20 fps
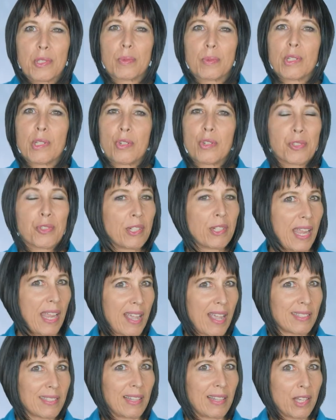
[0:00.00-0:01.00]
to reduce your
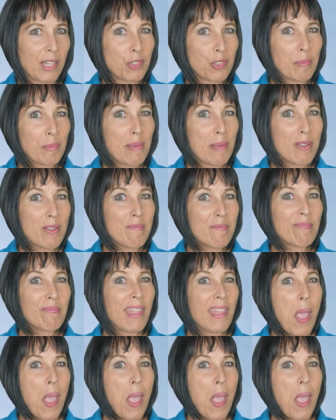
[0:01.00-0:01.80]
gas and electric bill?